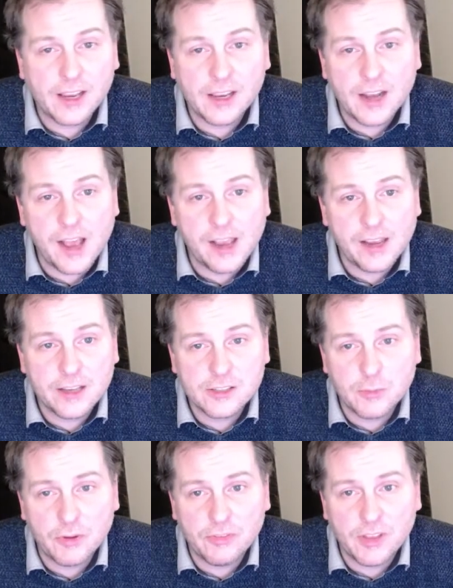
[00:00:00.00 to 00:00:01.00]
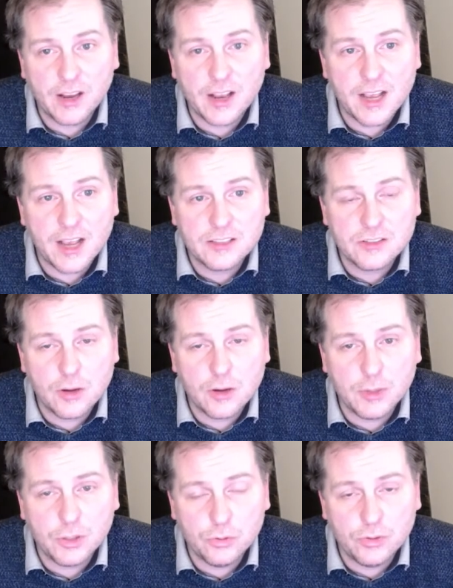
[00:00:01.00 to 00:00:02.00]
hire some of their guys to come
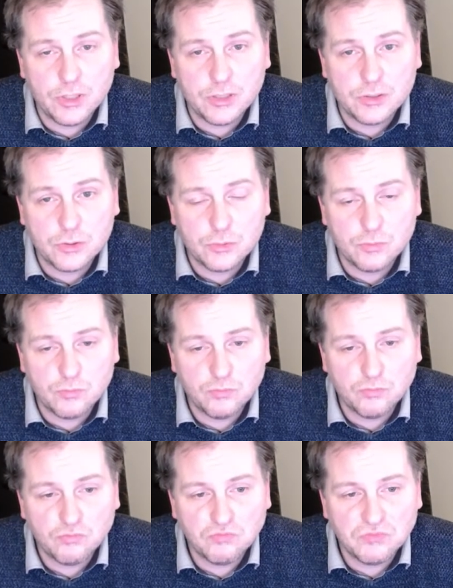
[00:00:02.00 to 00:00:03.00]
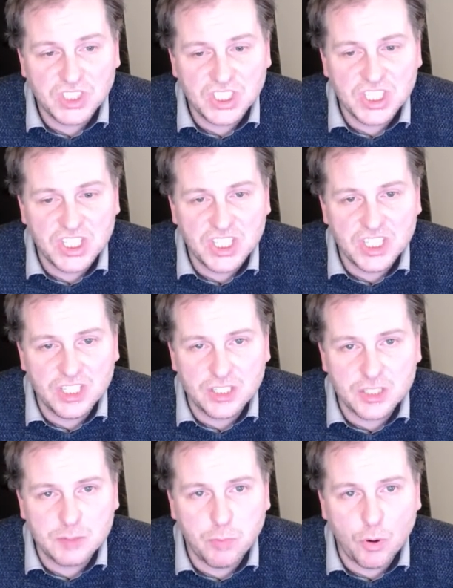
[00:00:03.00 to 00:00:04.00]
and do this
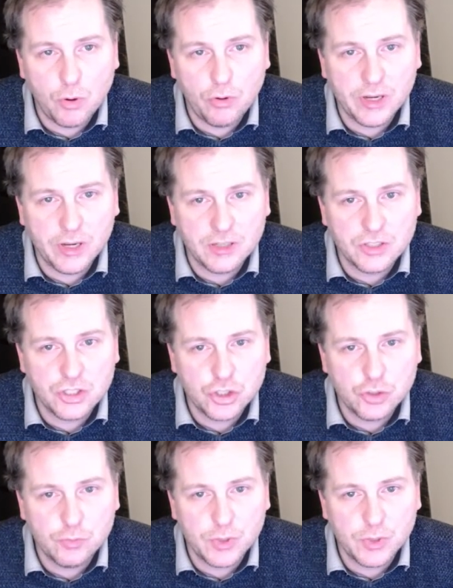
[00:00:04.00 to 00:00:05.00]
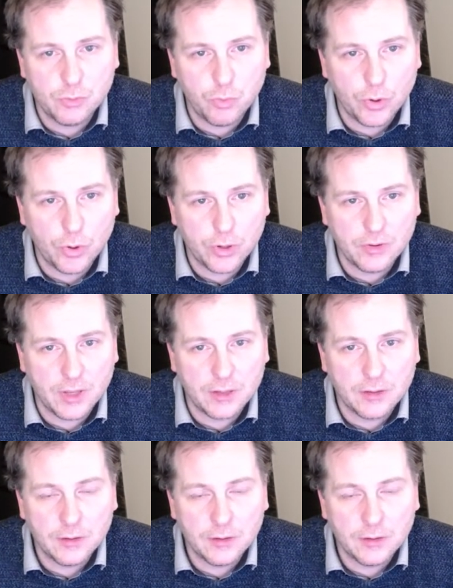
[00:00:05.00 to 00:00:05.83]
tedious, boring, stupid work that